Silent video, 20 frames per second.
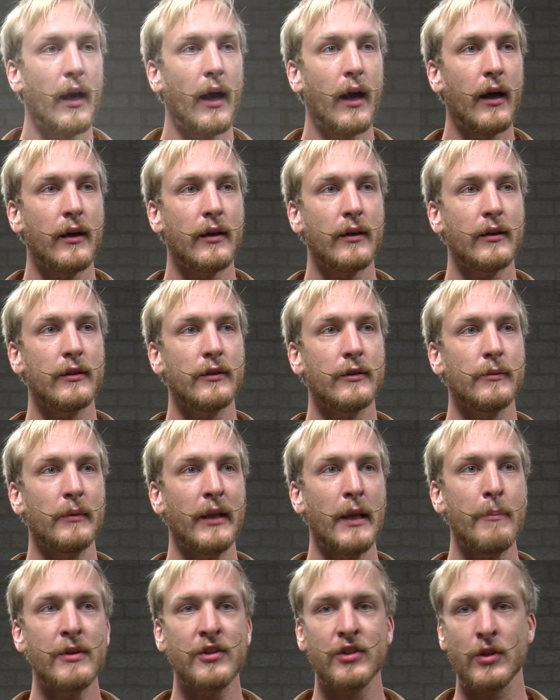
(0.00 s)

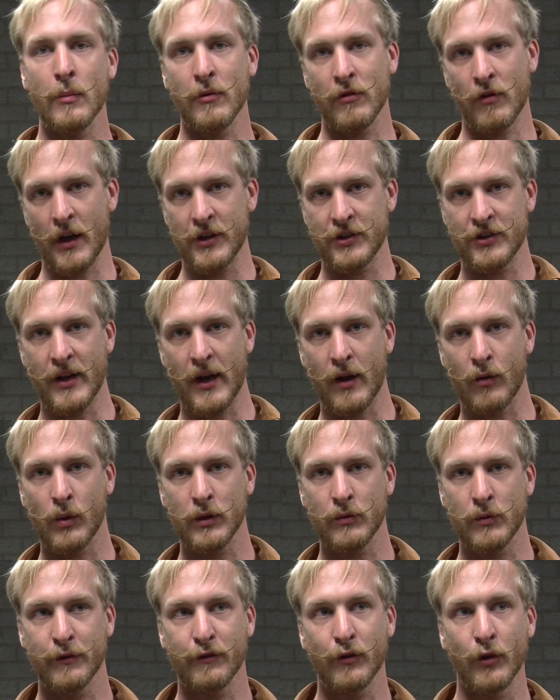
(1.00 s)
Let me summarize now
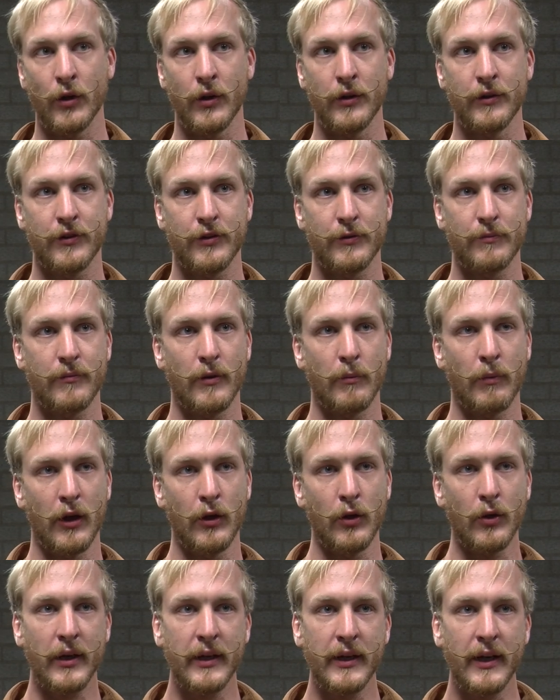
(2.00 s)
what we've learned by
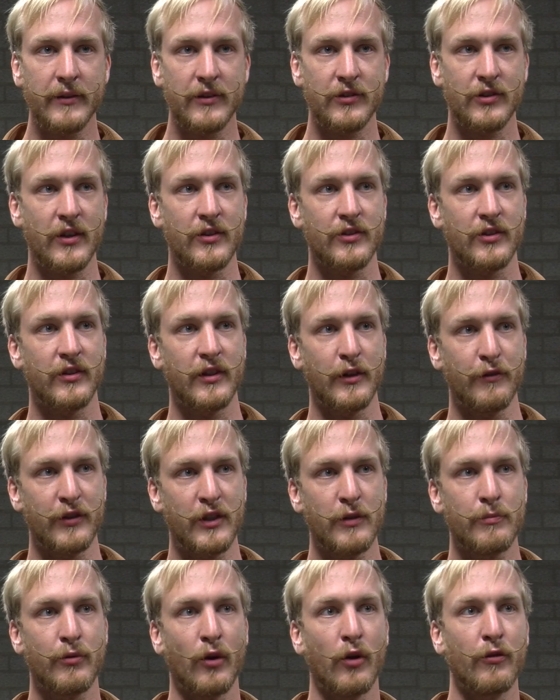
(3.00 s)
looking at the
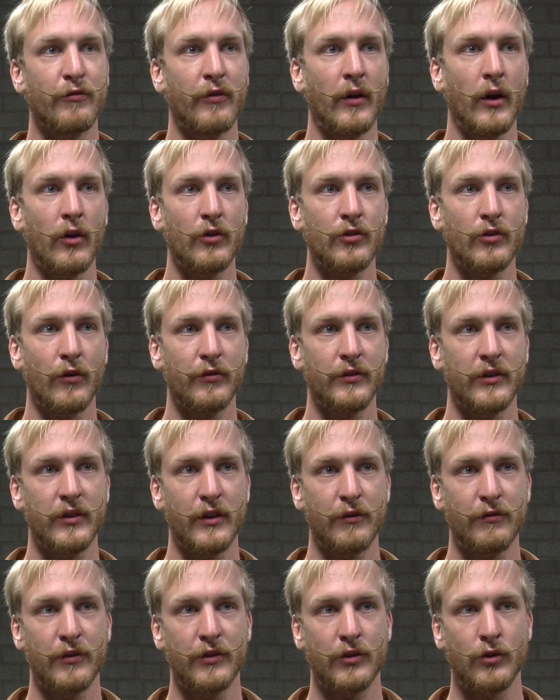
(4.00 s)
sensitivity profiles of the
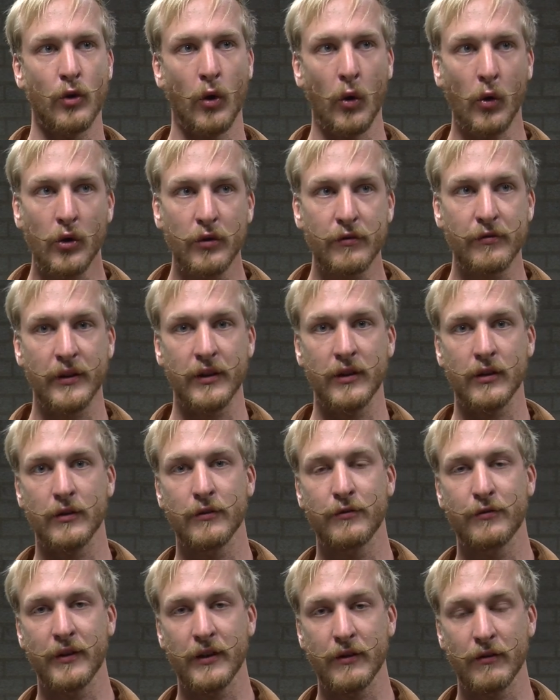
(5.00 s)
different coil
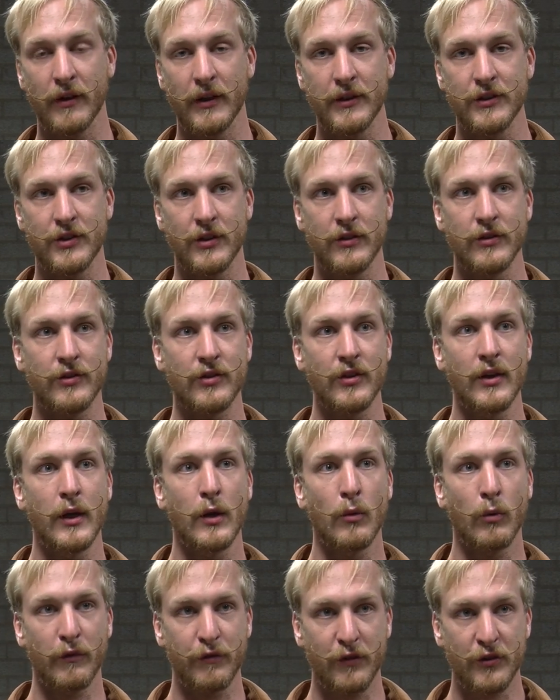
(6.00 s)
configurations
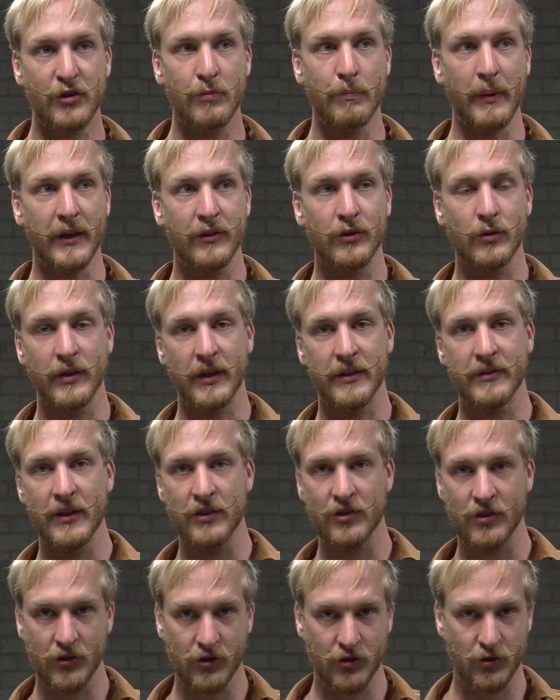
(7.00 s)
with respect to their
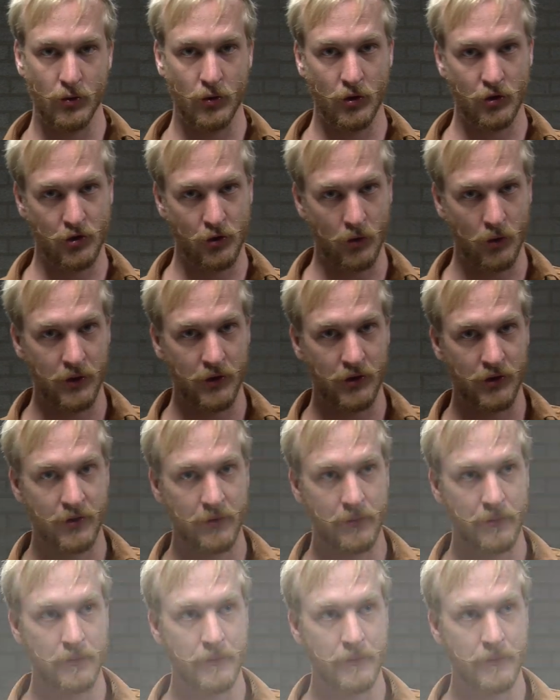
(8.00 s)
distance to the source.